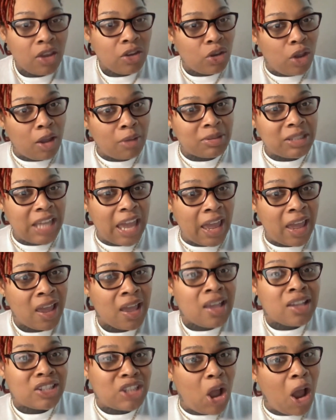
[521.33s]
You know what I'm saying?
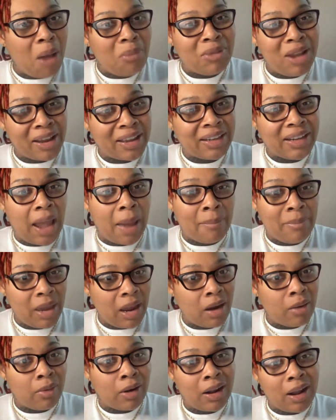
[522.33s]
So I'm looking at
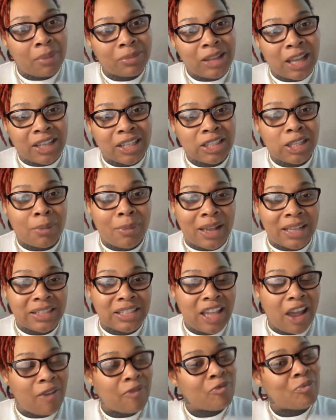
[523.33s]
Mira and I'm thinking to
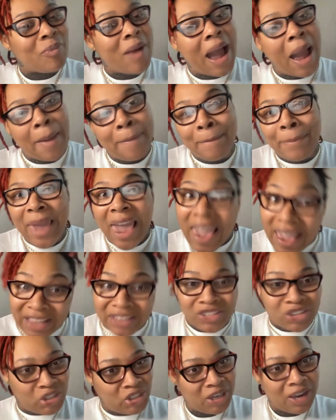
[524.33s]
myself, my
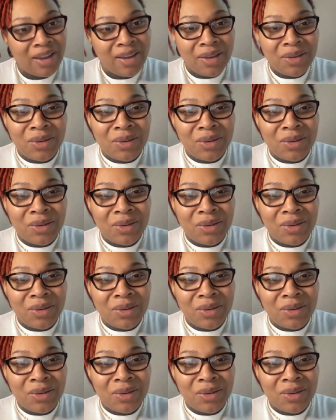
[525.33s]
bitch.